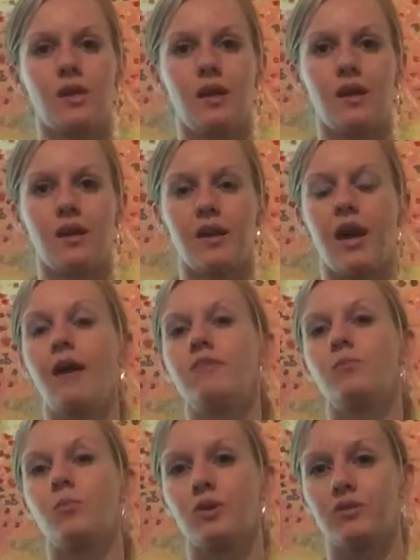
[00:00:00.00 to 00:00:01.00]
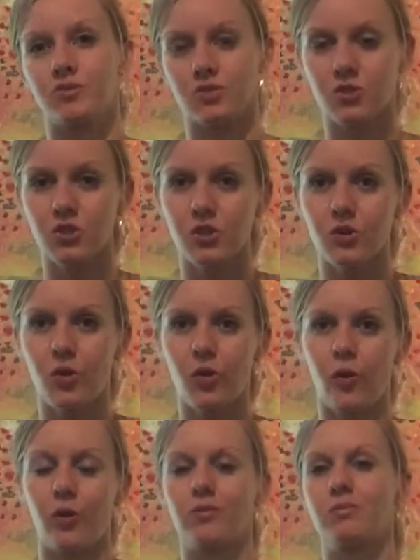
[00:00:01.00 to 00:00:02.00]
can have it more of a circle,
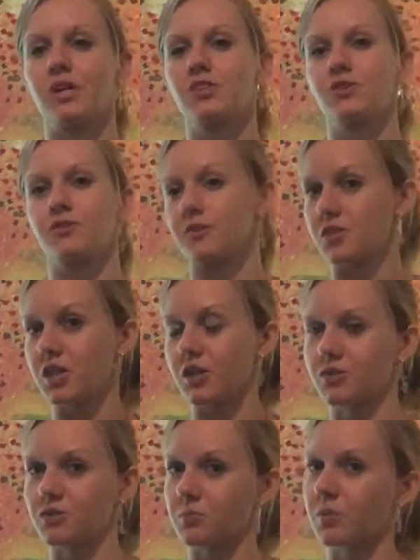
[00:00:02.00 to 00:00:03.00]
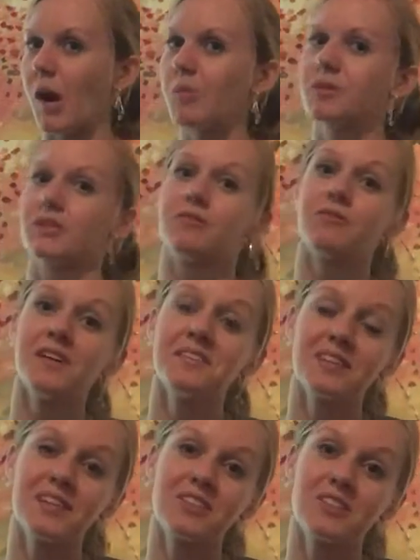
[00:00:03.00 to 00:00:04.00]
or make sure the chairs are properly
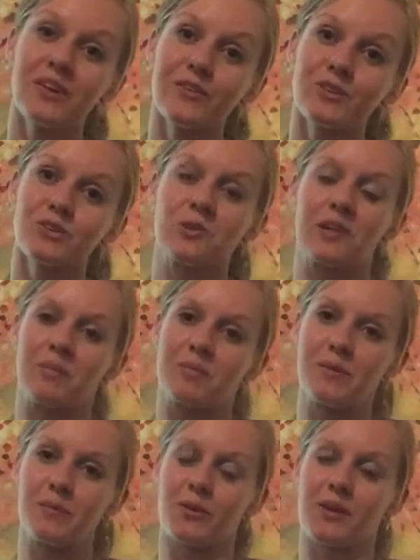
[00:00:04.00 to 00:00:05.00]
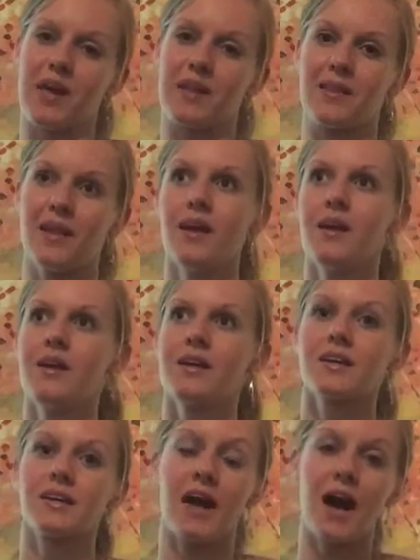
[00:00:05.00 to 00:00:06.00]
facing each other so that people can
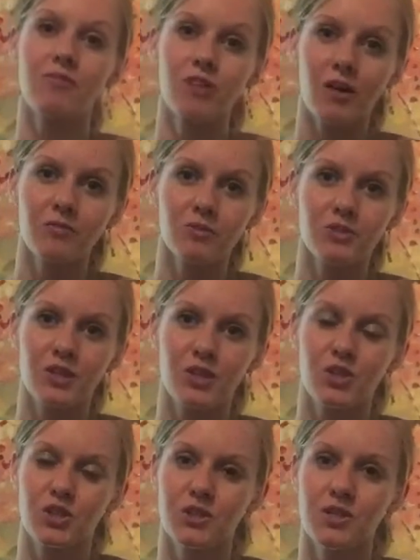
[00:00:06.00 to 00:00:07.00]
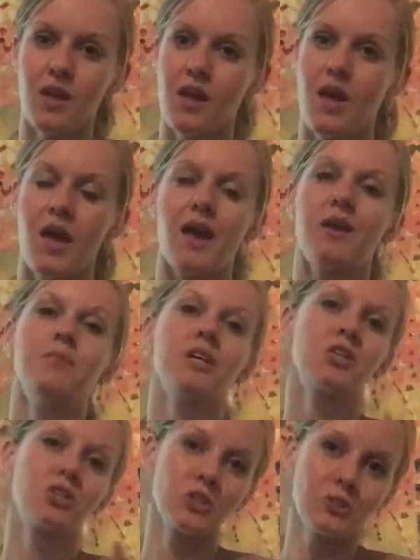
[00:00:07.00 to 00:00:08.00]
have conversation. And
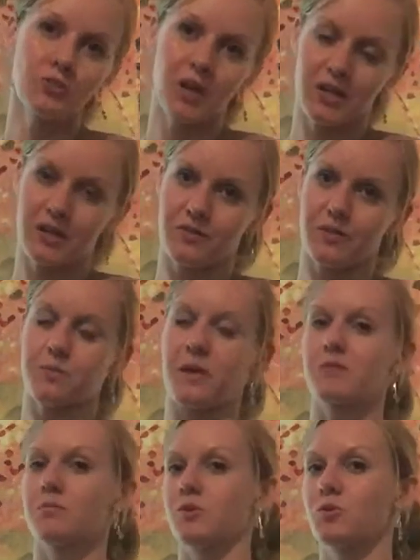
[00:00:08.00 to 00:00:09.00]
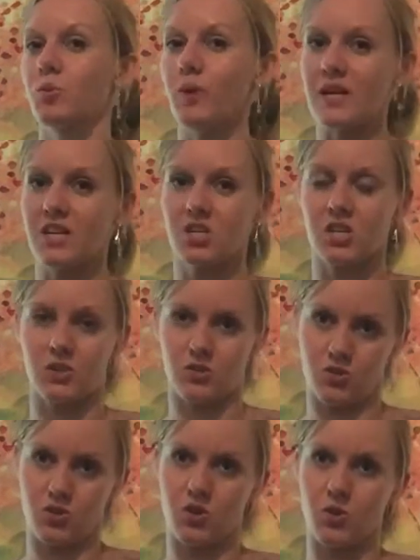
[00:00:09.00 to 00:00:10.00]
make sure you've got enough space between
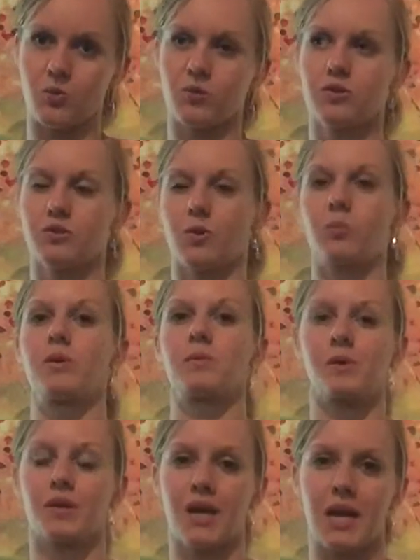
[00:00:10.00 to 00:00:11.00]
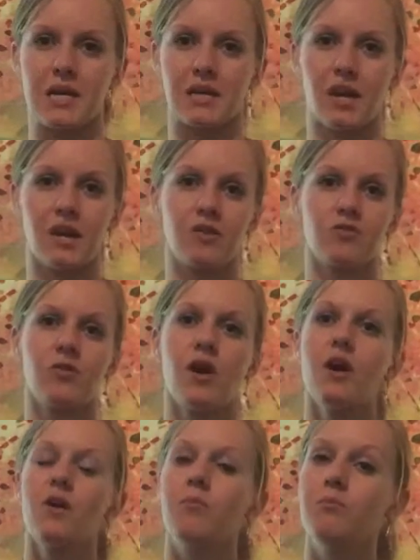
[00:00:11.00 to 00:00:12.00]
chairs too, so people can kind of
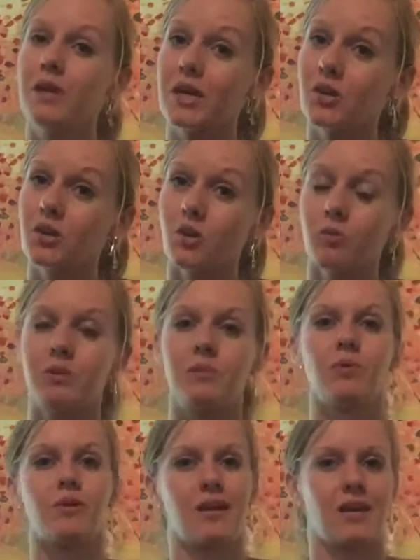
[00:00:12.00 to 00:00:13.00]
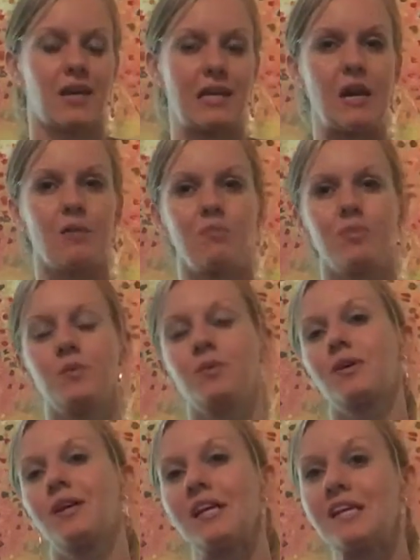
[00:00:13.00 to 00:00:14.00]
mingle, people can get up,
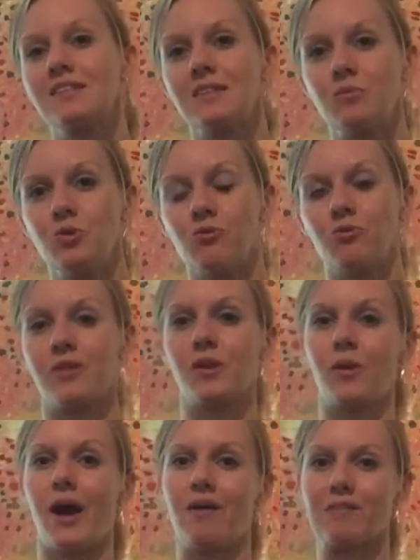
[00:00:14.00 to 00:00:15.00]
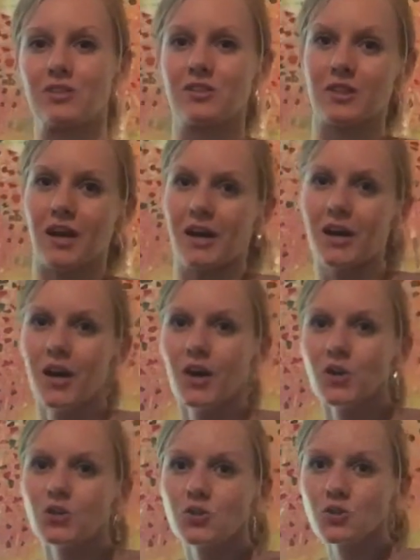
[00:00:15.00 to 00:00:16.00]
people can easily move without having to kind of
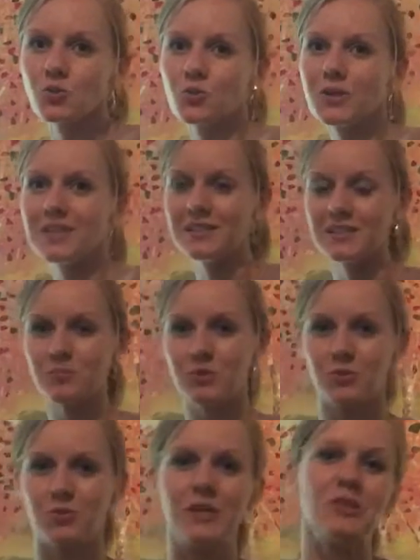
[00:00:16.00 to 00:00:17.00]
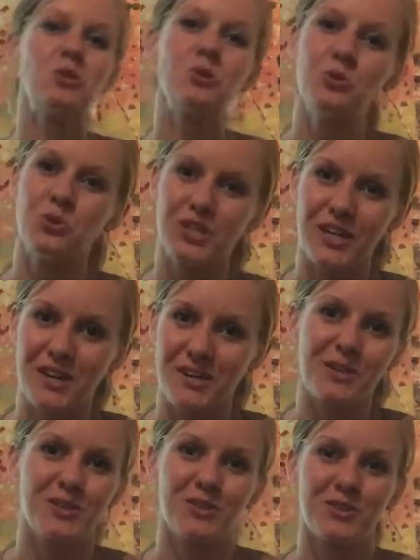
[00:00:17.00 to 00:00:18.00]
squeeze between 2
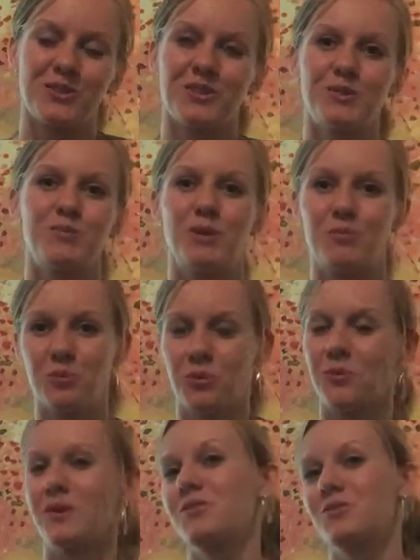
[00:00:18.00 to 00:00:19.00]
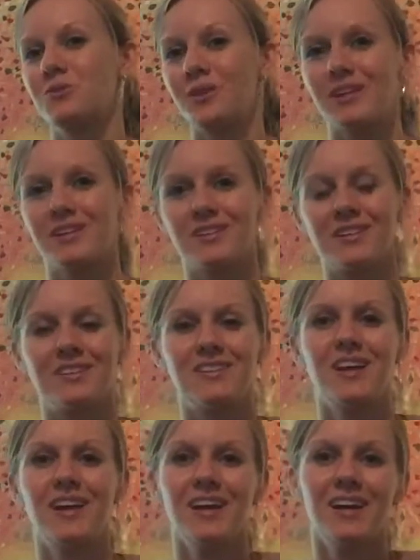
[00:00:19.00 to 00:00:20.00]
chairs or people with drinks
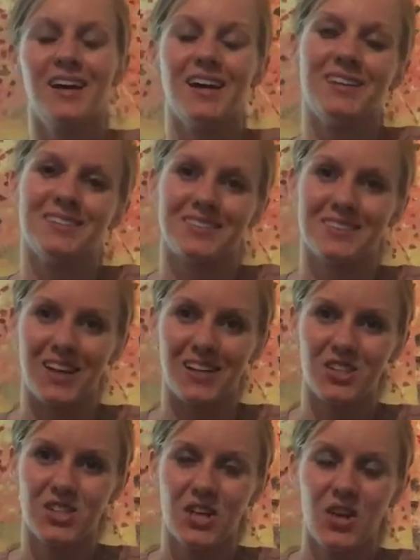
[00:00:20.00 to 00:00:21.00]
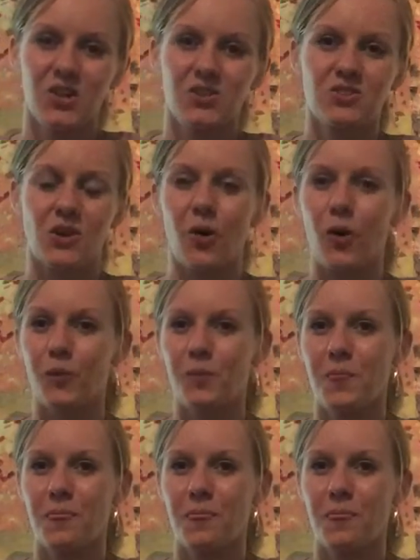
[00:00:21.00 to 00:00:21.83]
and such. So